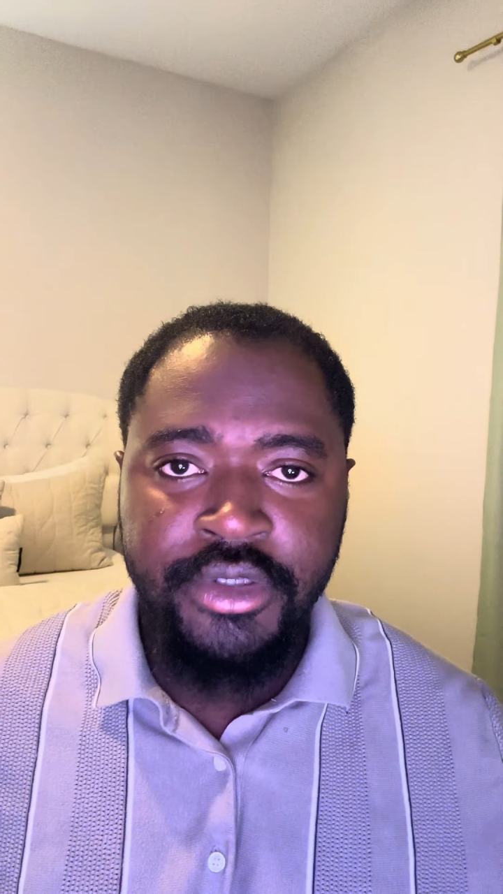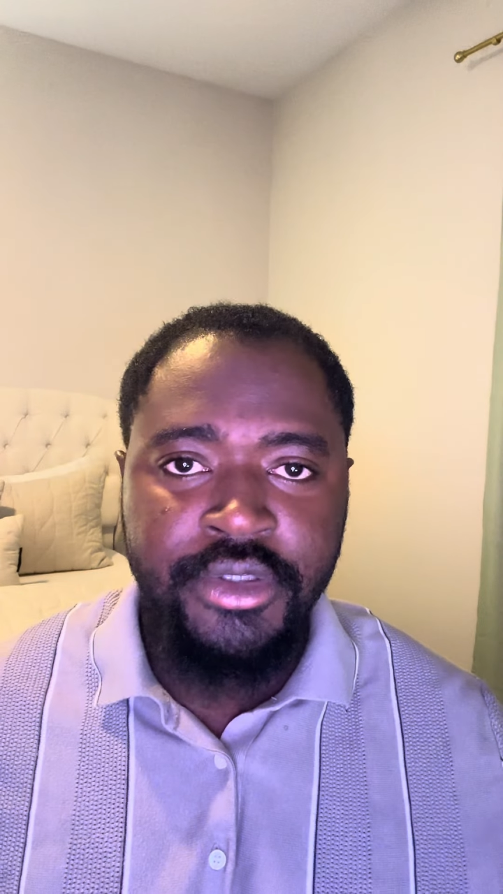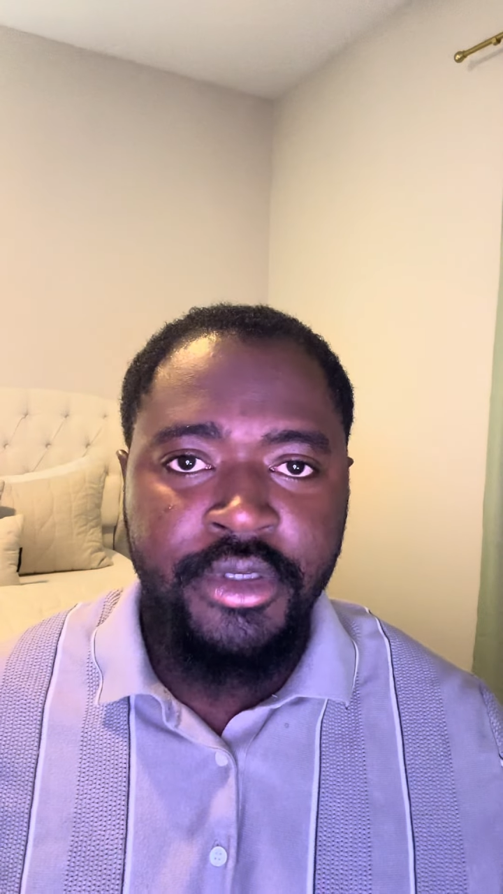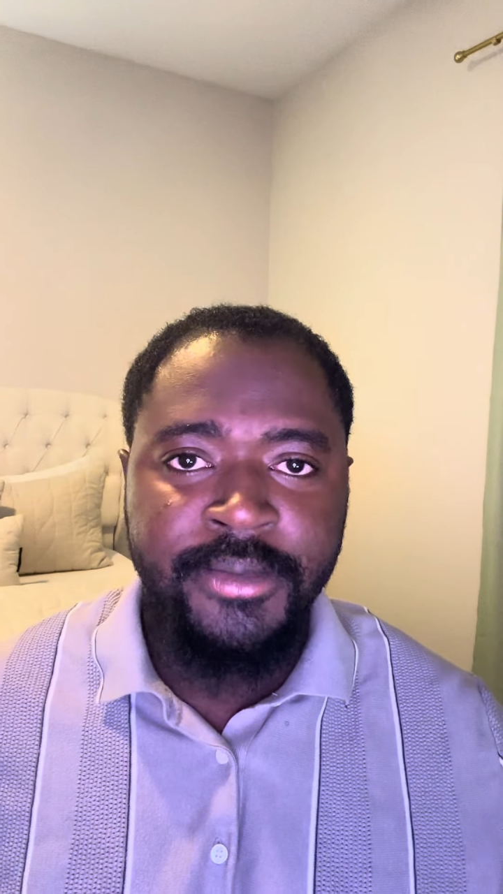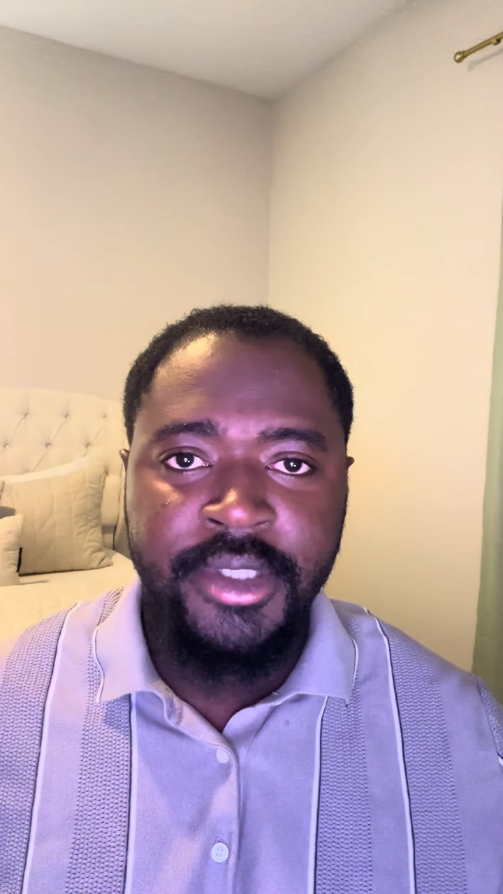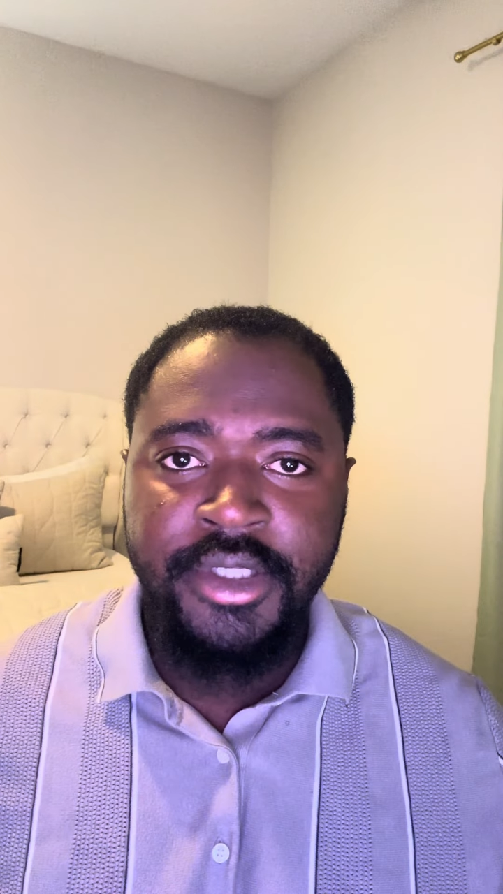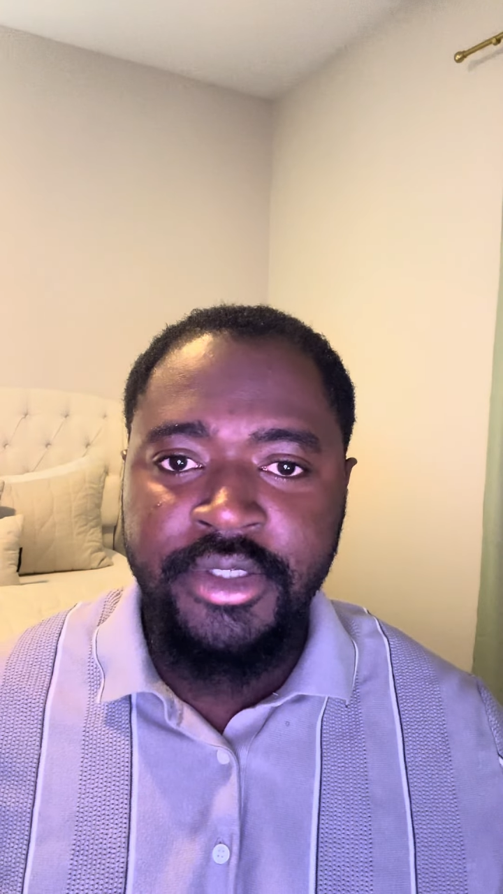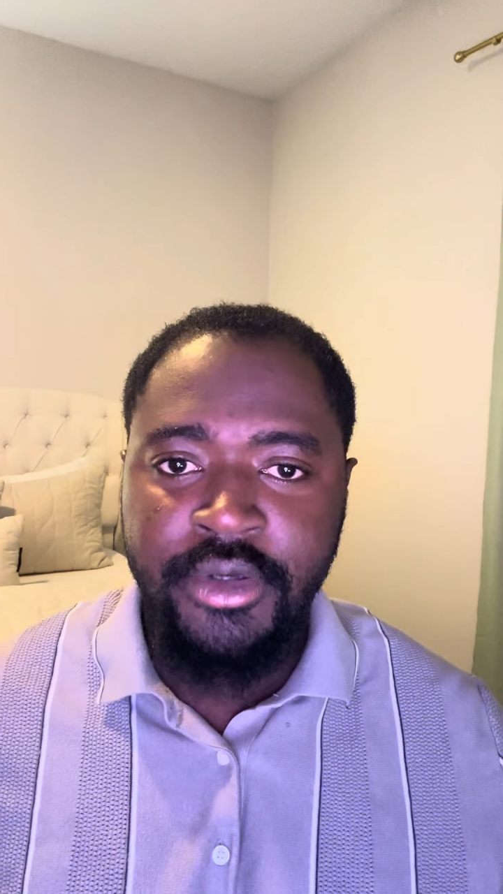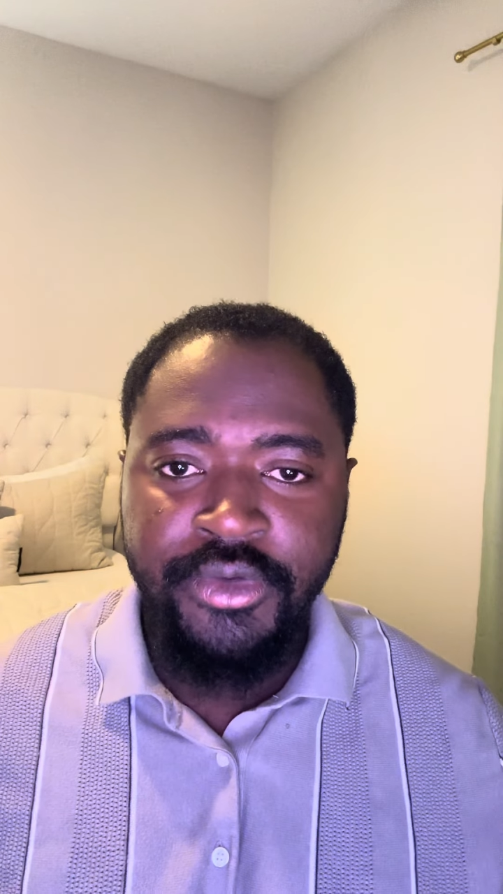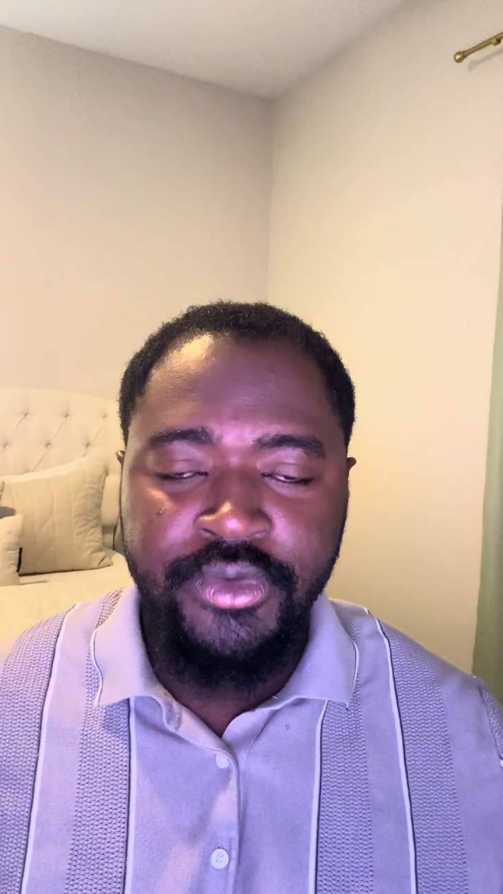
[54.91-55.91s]
stop deleting
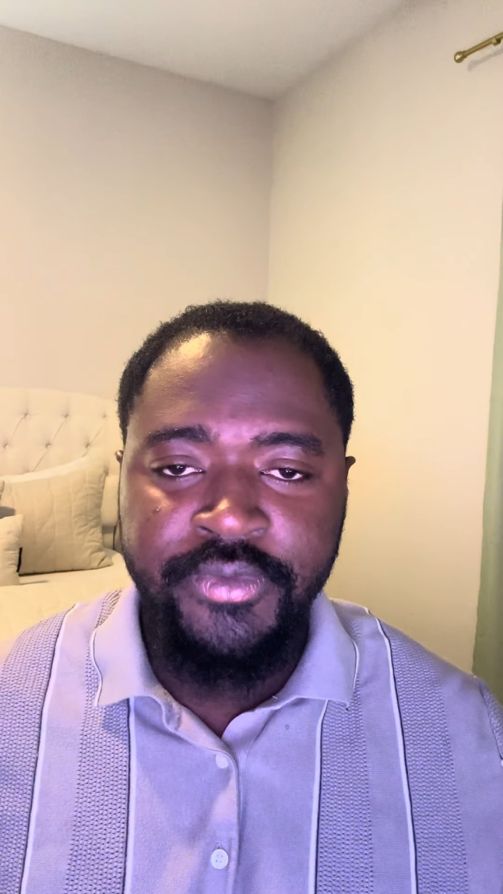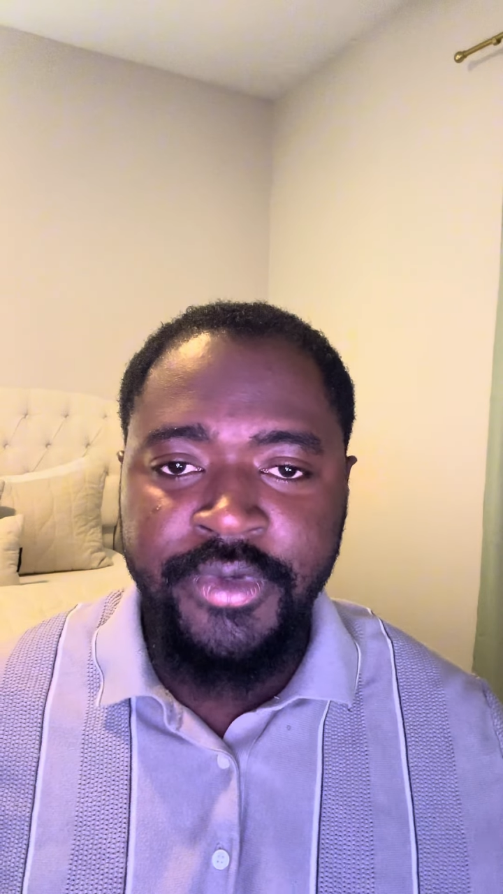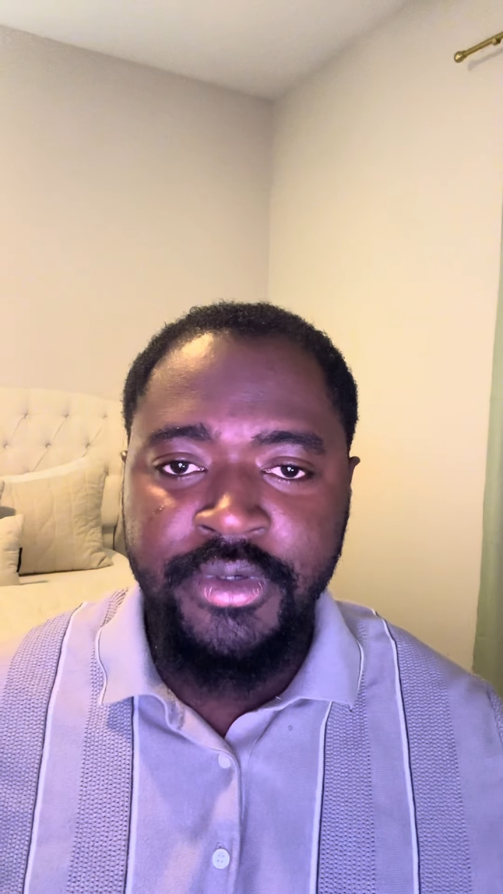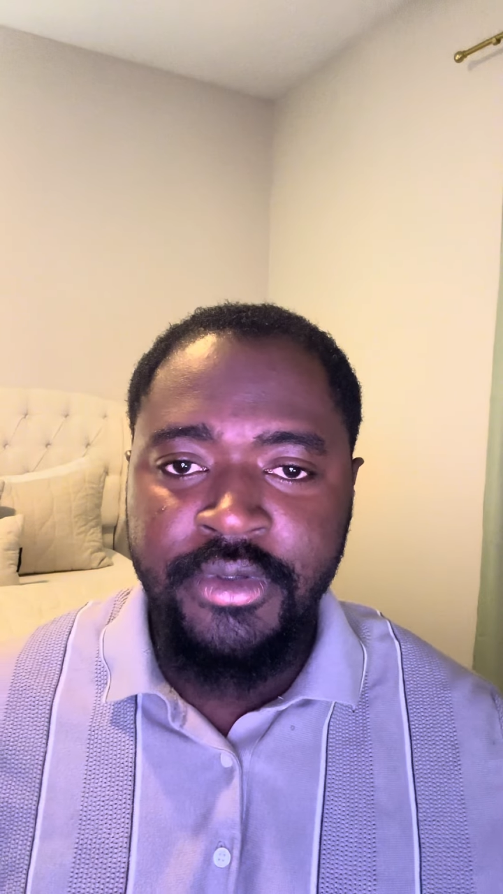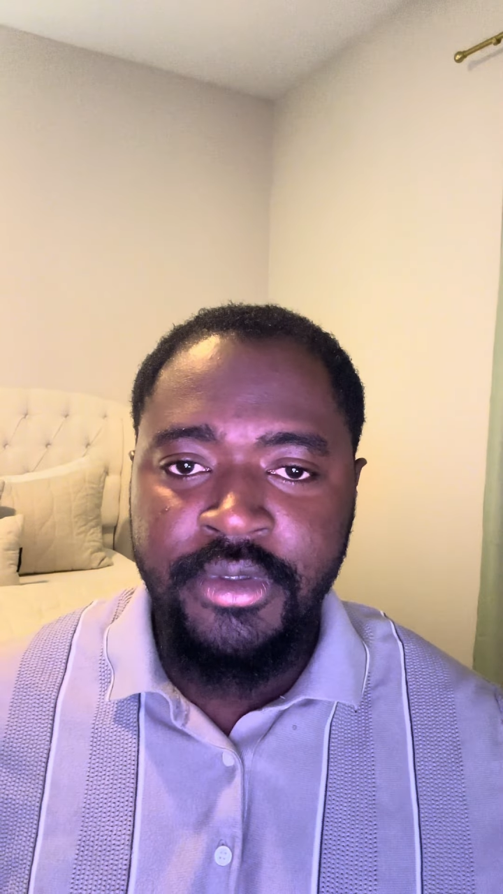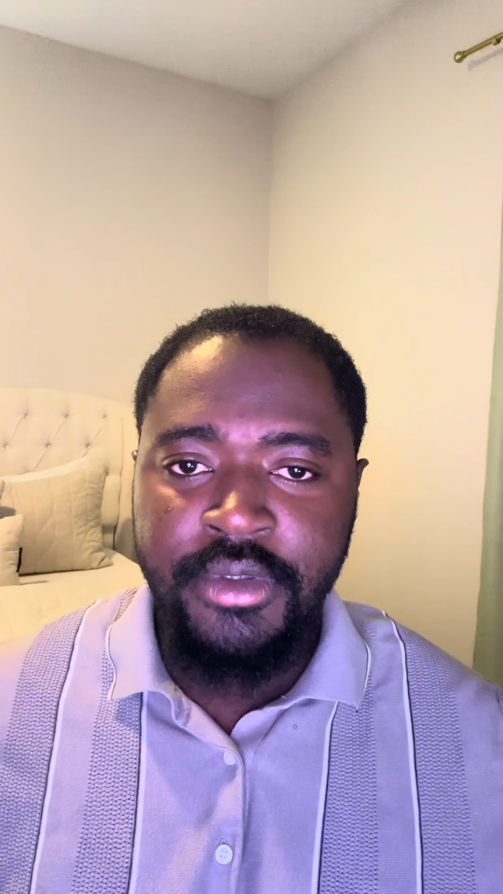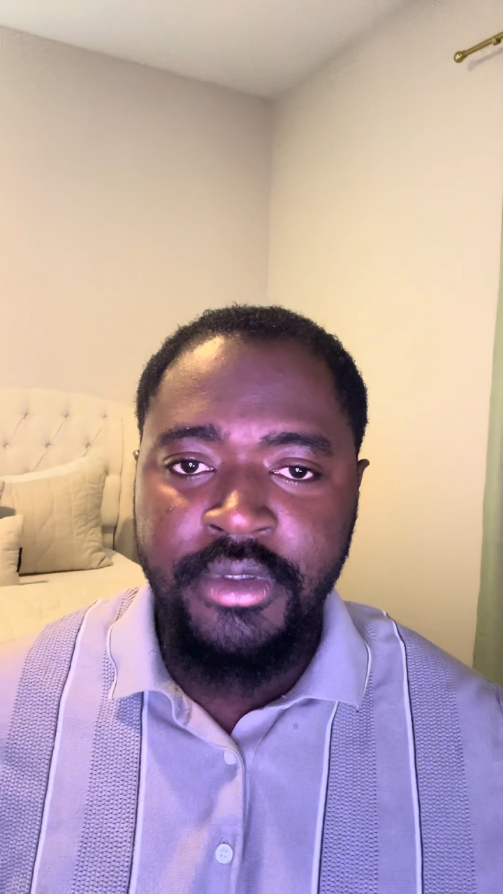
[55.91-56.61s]
your YouTube videos.